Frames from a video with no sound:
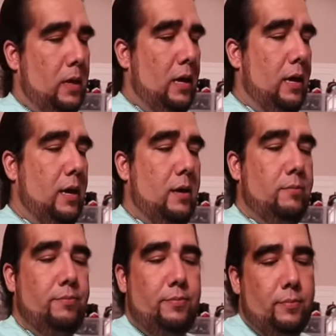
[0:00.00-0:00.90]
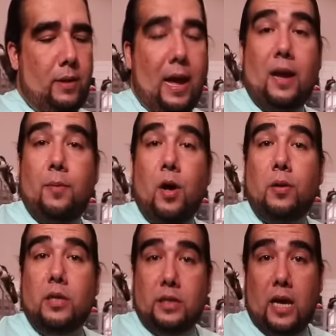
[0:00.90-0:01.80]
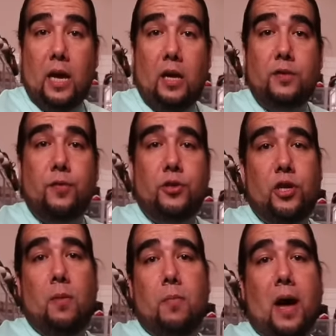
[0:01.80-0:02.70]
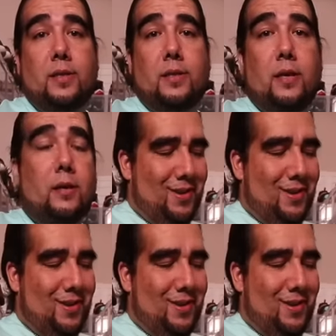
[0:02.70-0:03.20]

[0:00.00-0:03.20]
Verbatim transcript: and had them on stage for Jump Bostic.